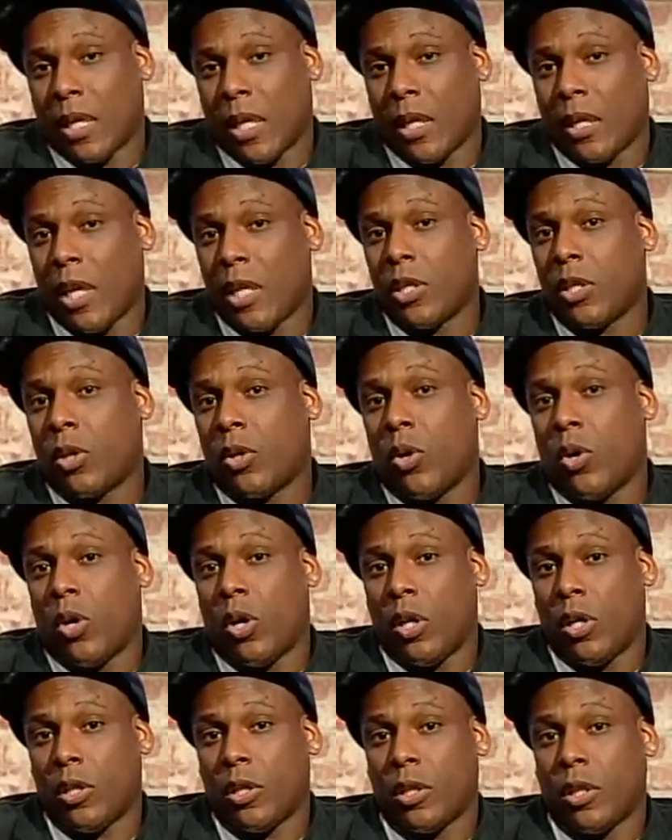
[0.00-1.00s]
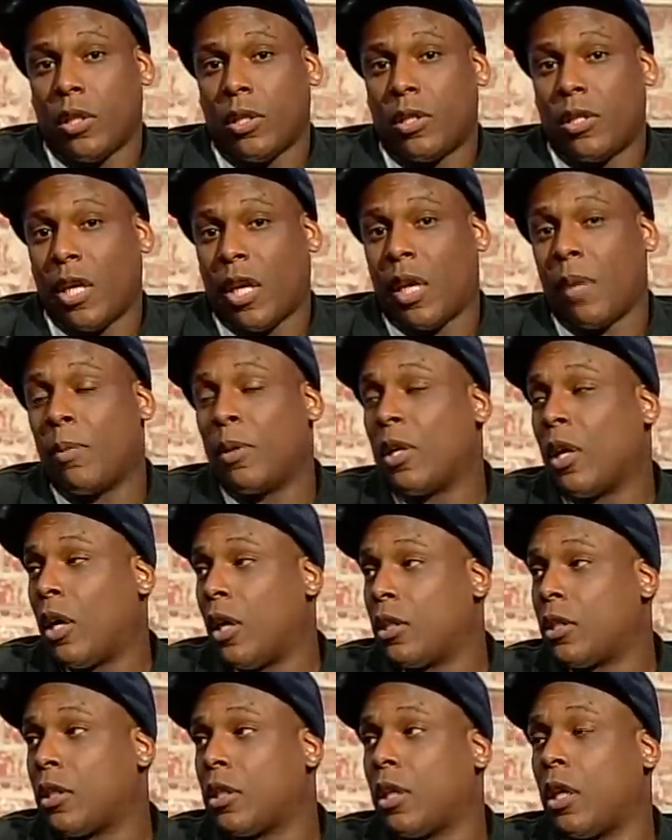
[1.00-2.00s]
my thing. They should call her Sicky
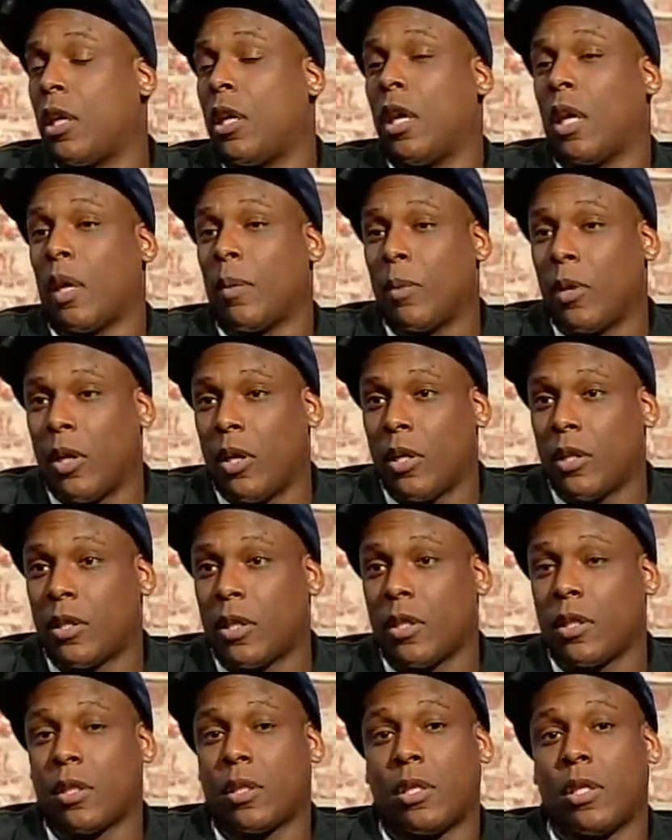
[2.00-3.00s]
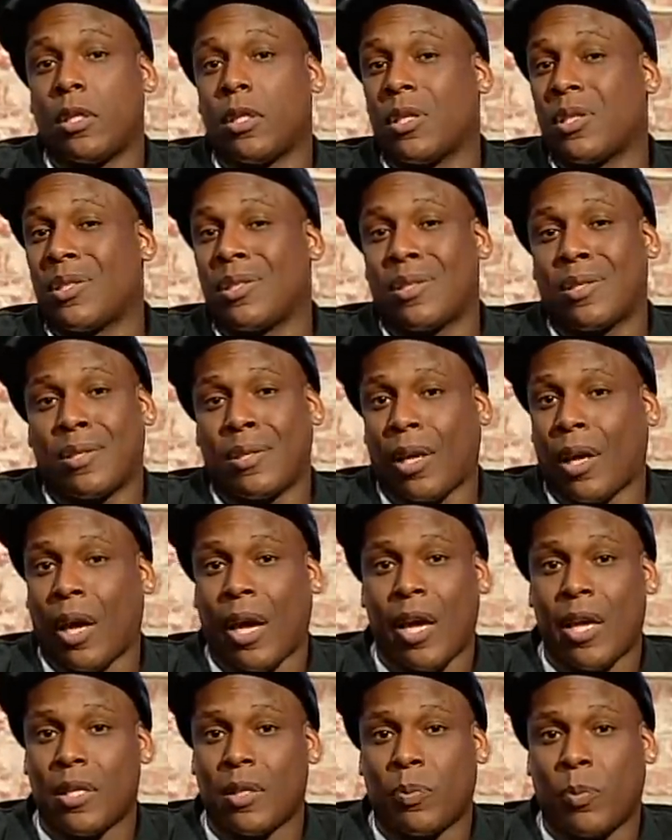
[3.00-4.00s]
Minaj instead of Nicki Minaj because she's a
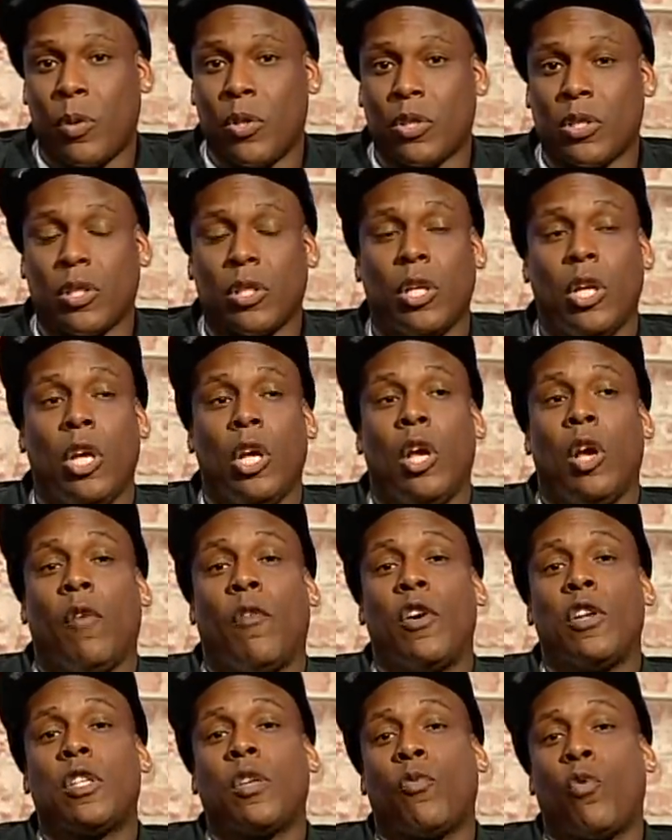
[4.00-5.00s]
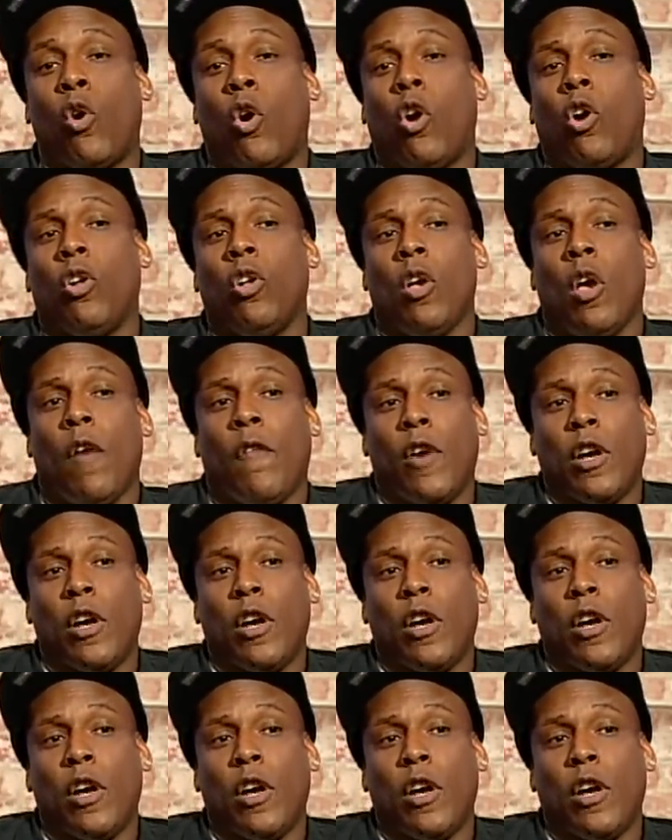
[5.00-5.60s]
sick-ass person. First of all,